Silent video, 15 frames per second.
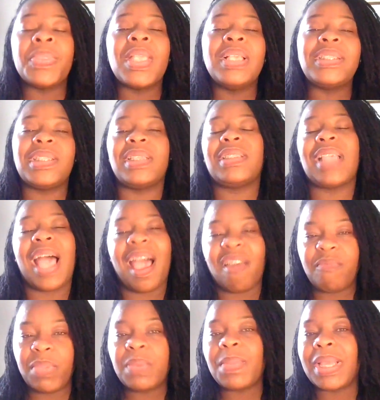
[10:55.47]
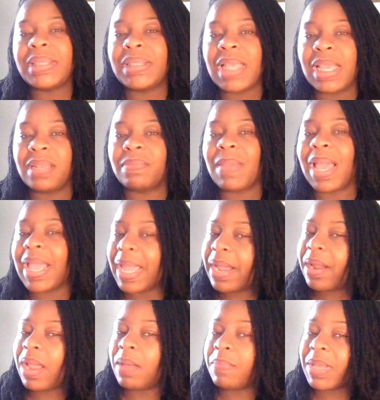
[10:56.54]
Since I've been maintaining my hair,
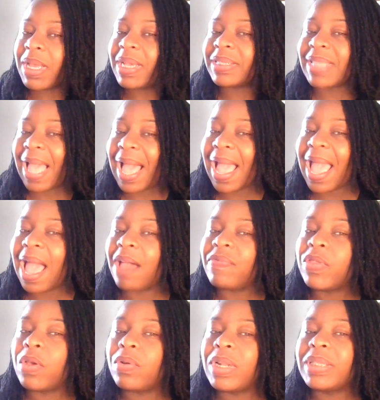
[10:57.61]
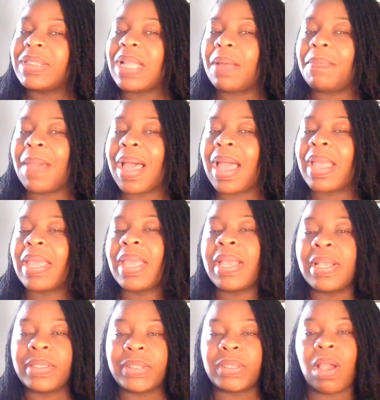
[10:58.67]
and because I have noticed that my
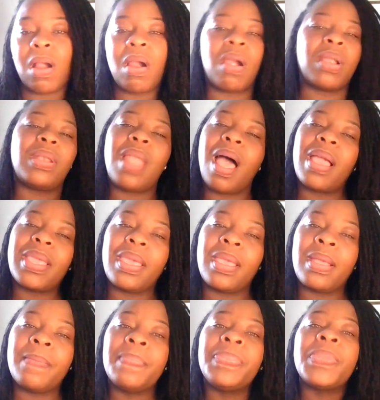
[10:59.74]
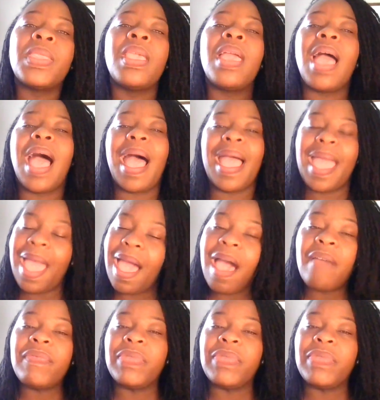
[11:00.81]
ends are locking, I have